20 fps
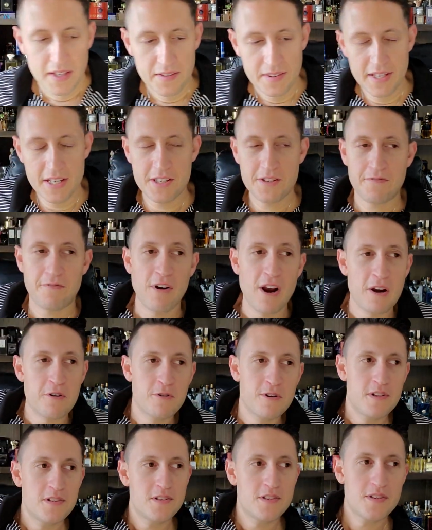this
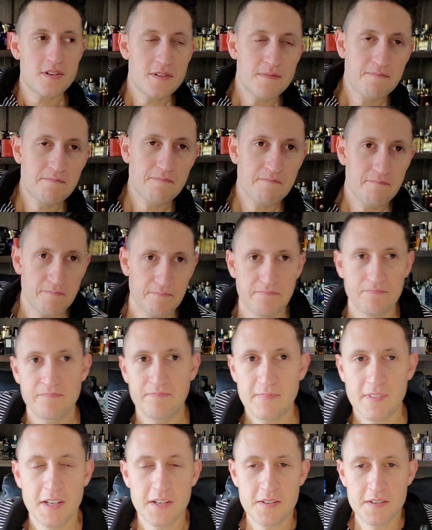fragrance
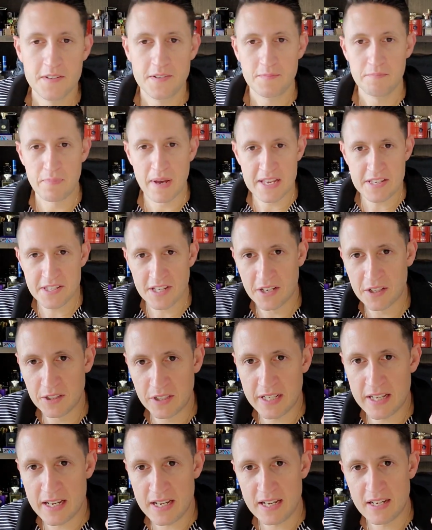
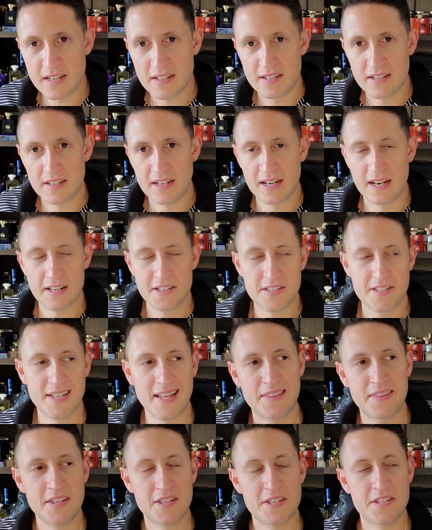basically uh,
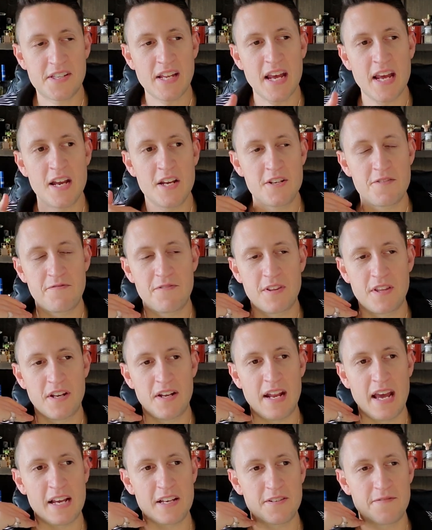set the stage for the
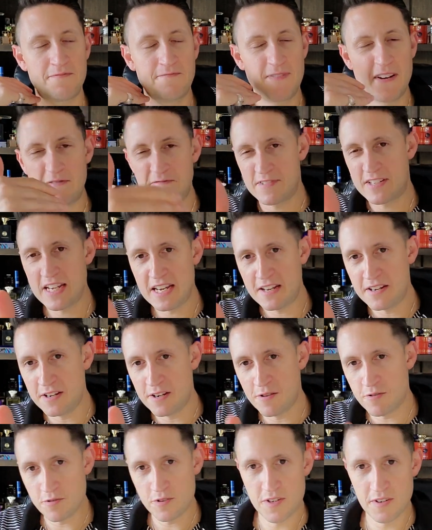next 15
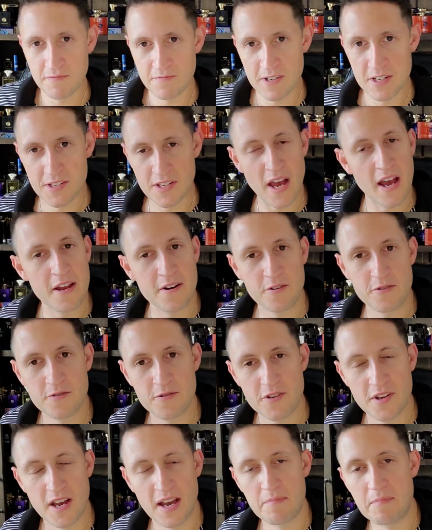years of
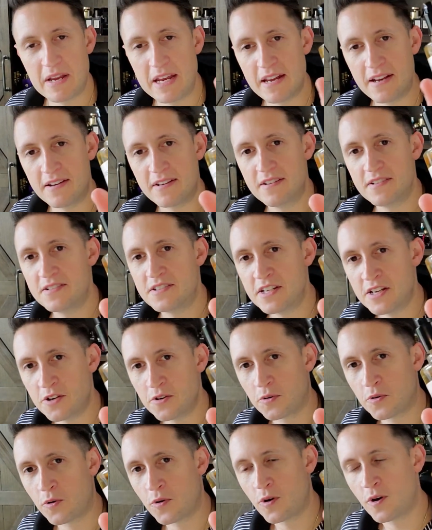designers. I mean,
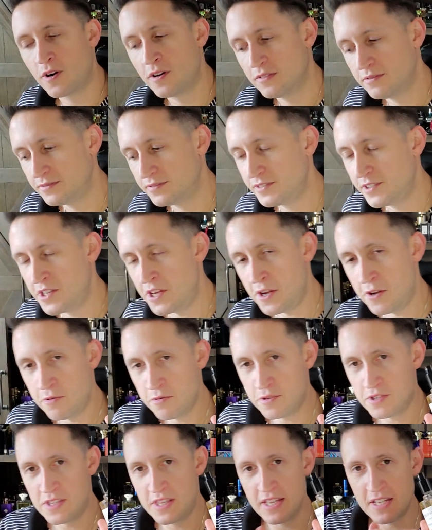Dior
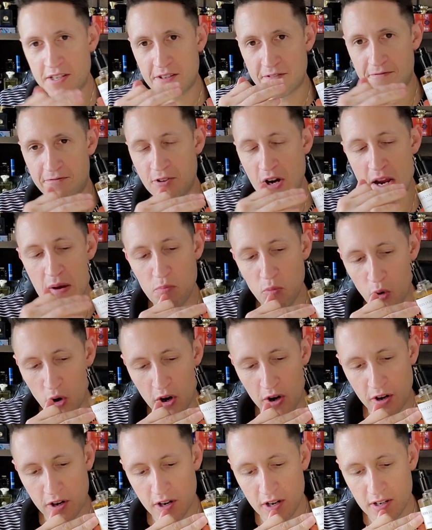used this
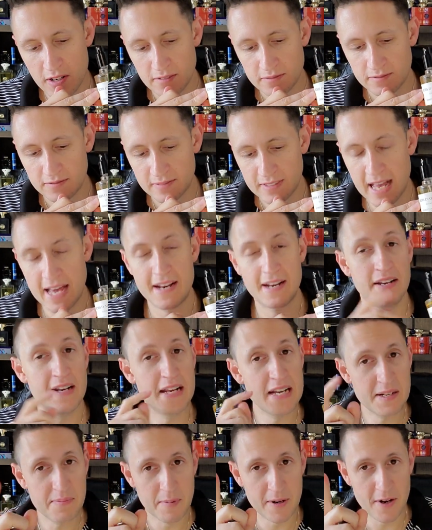framework that
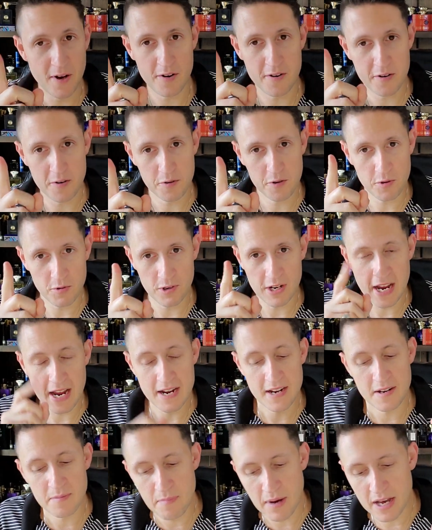Annick Menardo
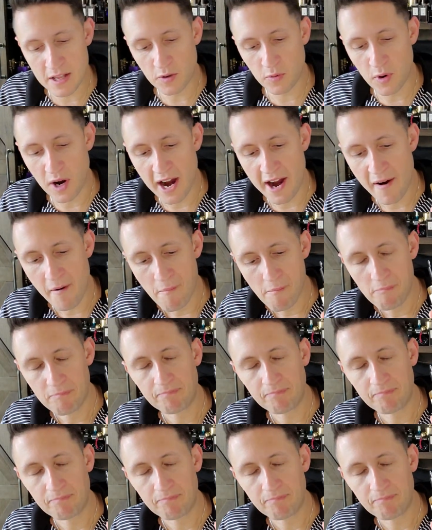created, by the way.